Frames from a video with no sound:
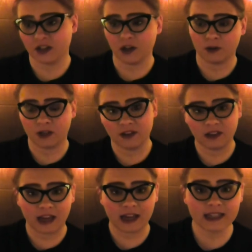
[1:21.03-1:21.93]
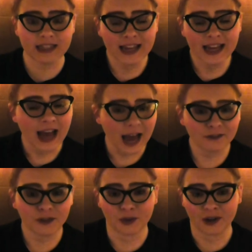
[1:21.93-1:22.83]
you know, giving thanks
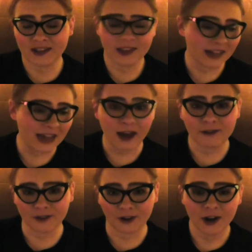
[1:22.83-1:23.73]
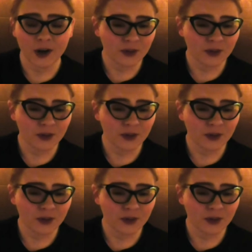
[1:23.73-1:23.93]
afterwards, the day after,